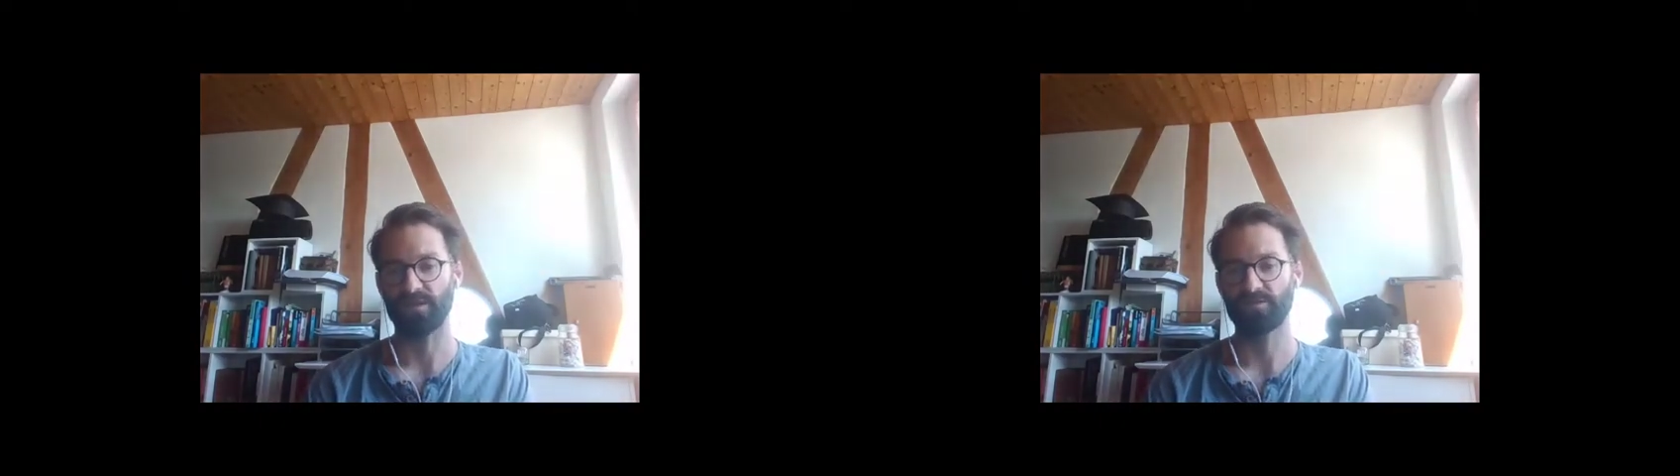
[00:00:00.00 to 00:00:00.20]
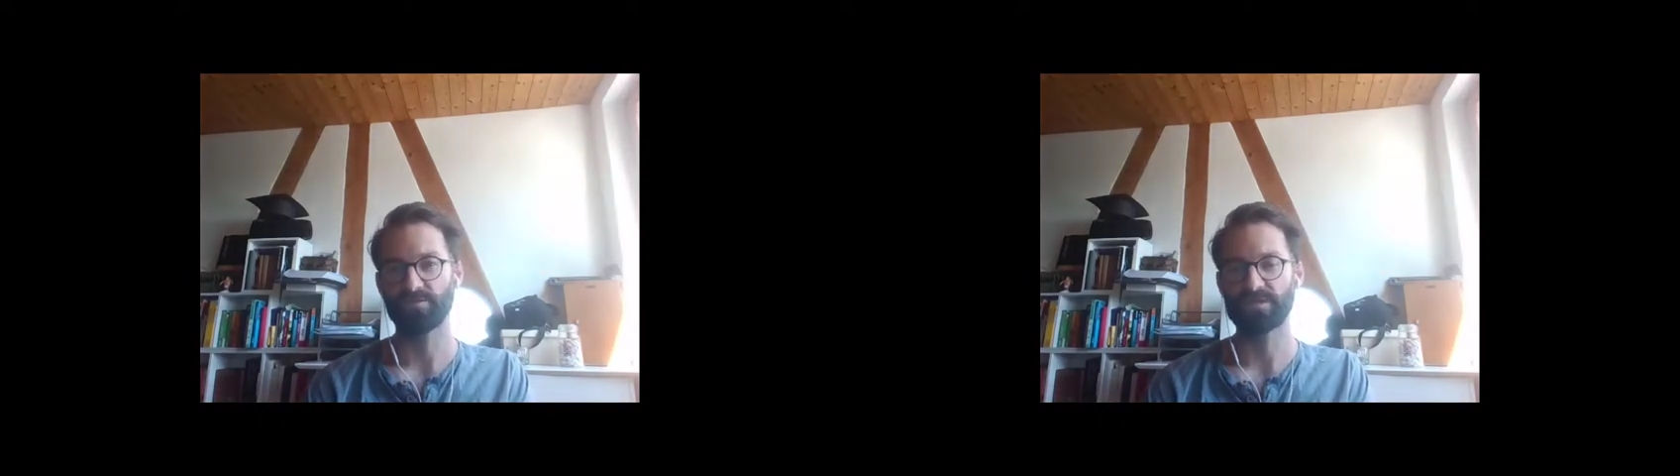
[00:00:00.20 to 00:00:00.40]

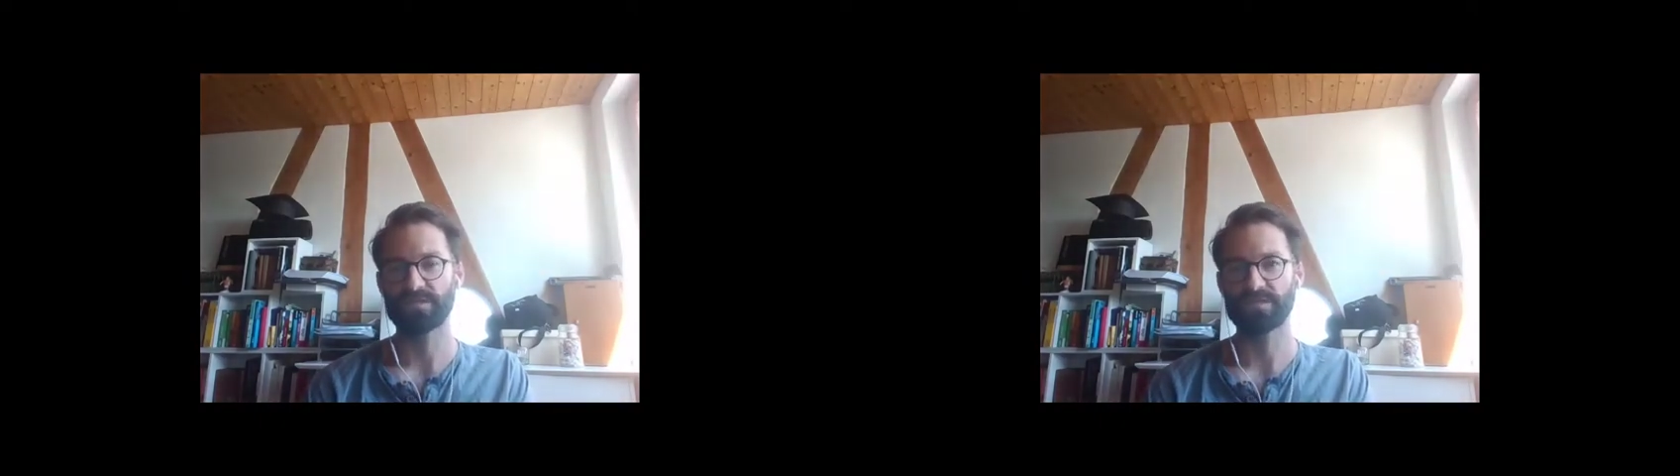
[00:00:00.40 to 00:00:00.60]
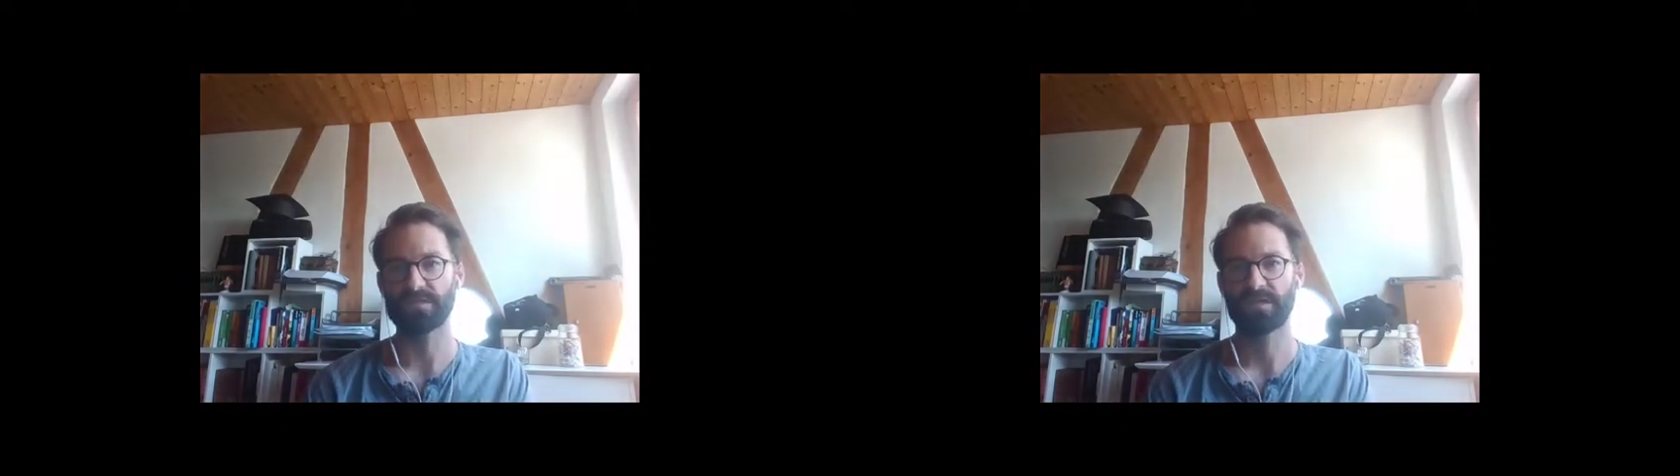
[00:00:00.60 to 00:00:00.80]

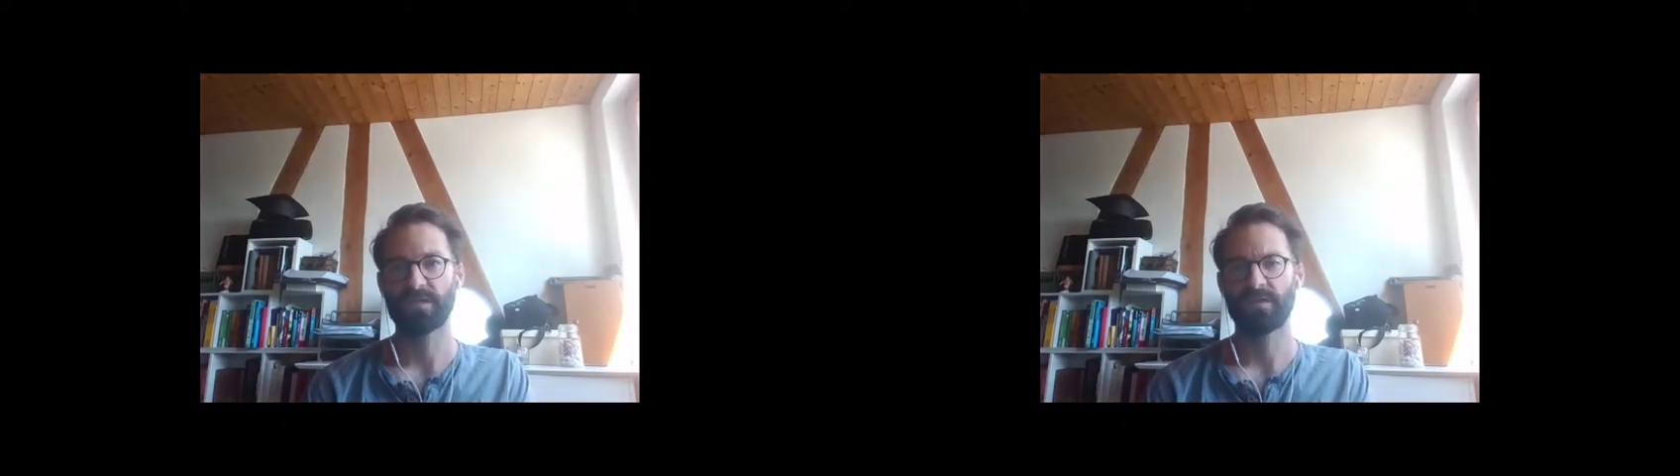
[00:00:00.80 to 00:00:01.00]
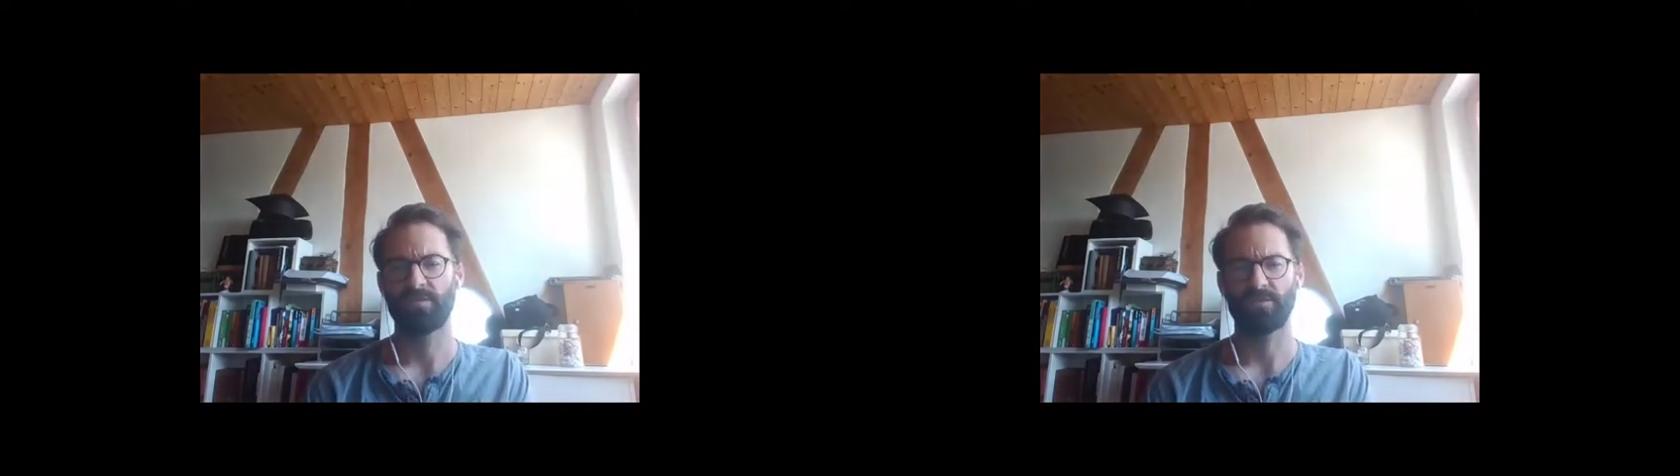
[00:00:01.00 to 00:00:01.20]
occlusions,
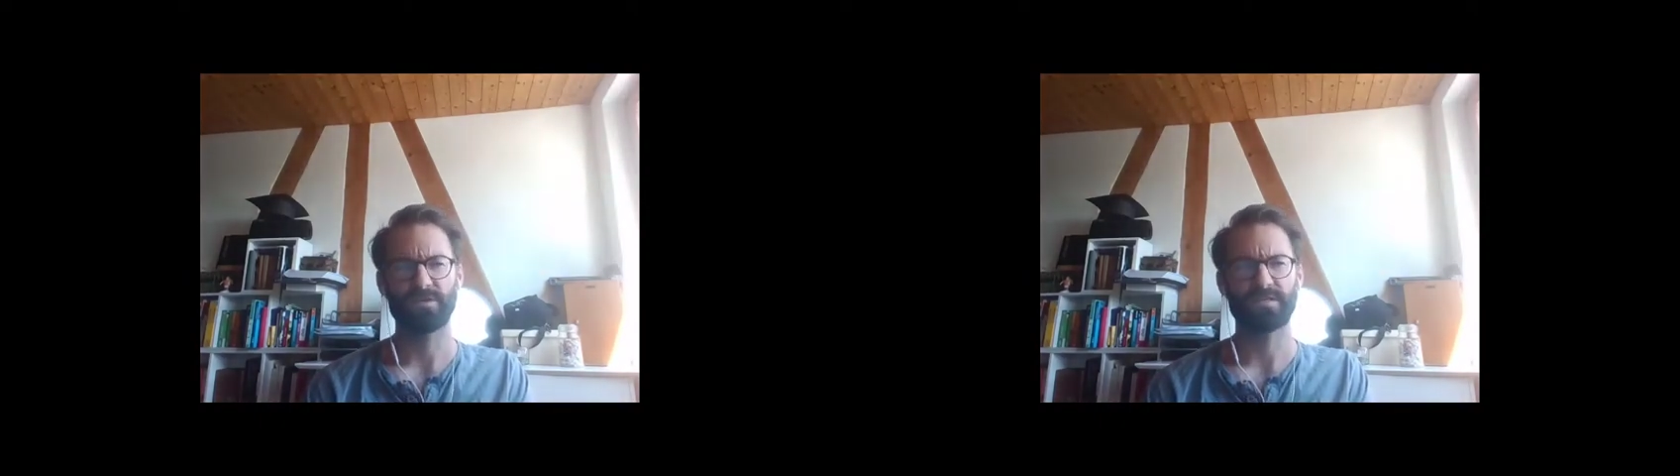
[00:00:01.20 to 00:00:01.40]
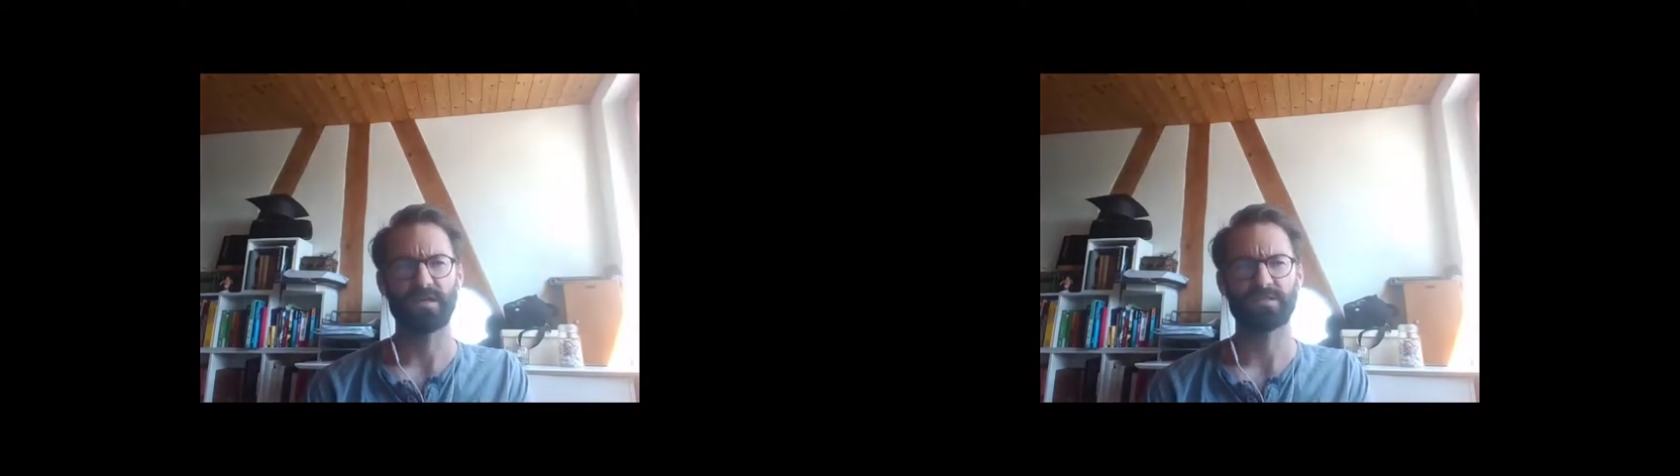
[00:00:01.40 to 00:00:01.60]
30
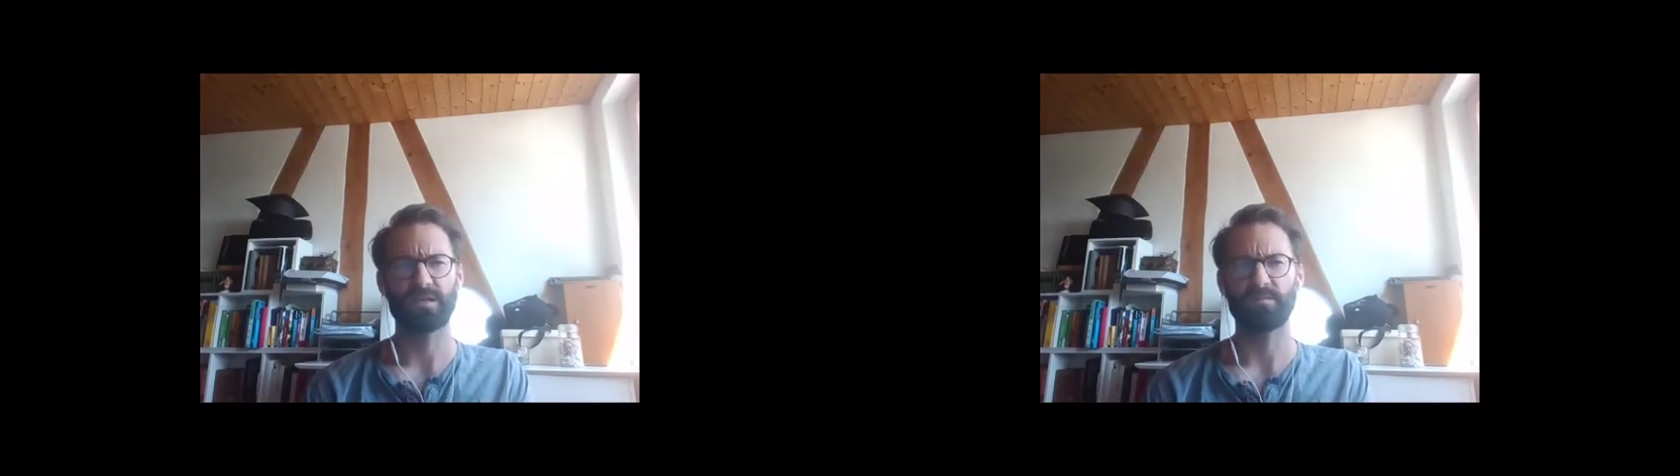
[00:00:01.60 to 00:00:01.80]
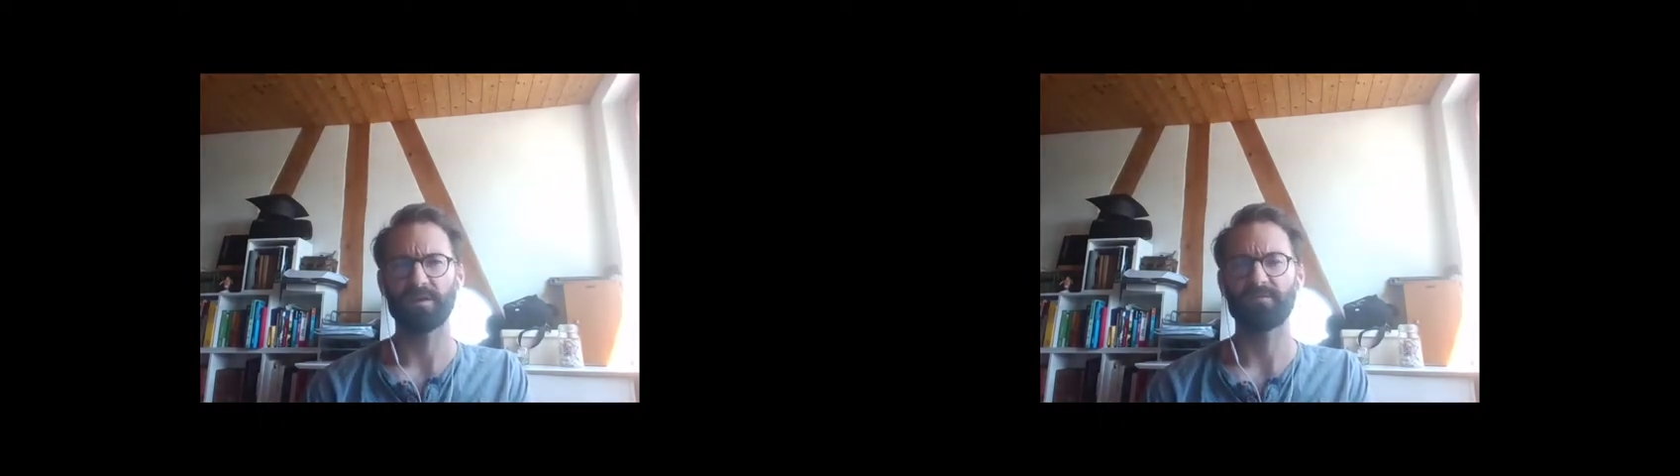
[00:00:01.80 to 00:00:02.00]
seconds,
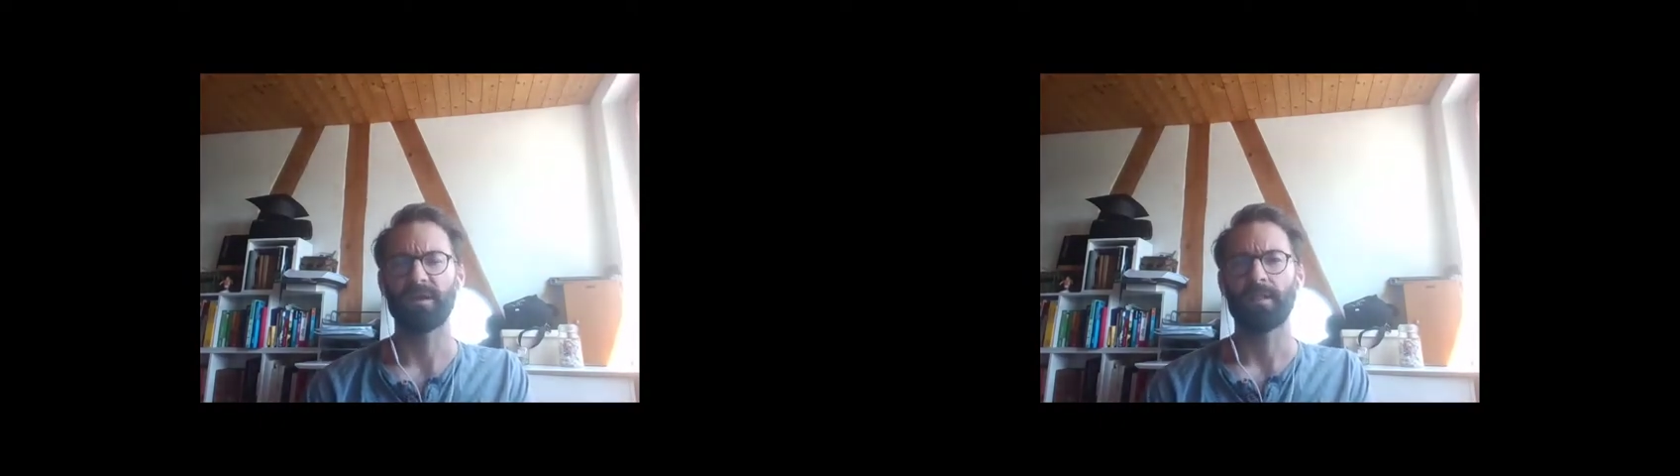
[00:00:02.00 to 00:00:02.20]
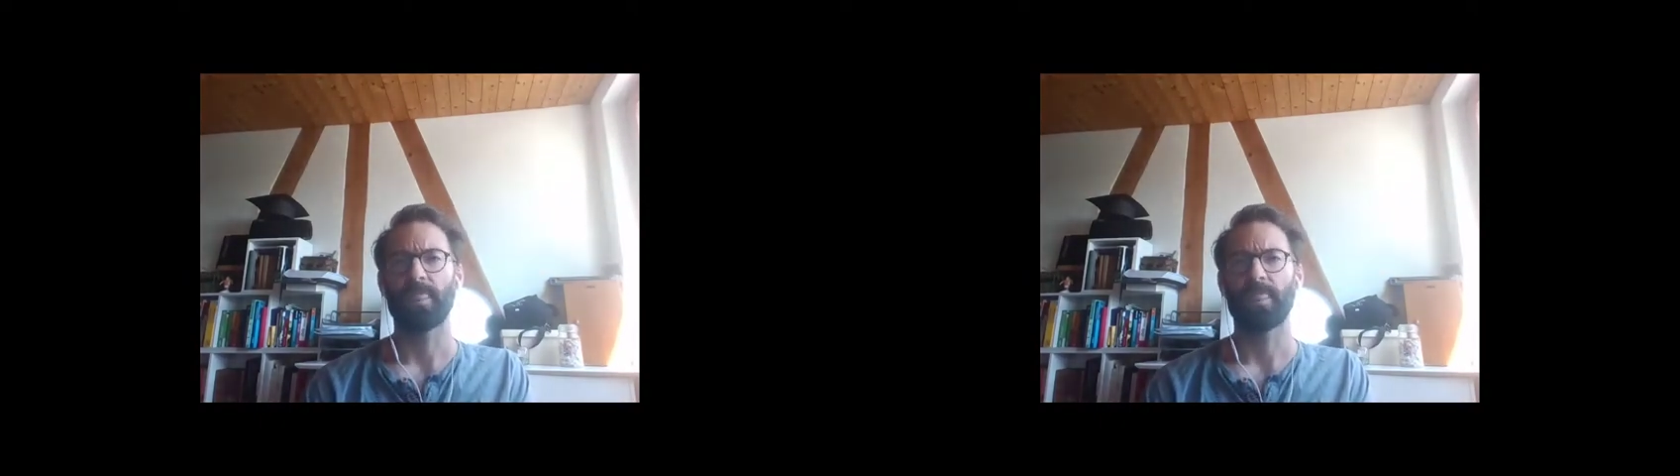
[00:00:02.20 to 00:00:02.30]
I believe,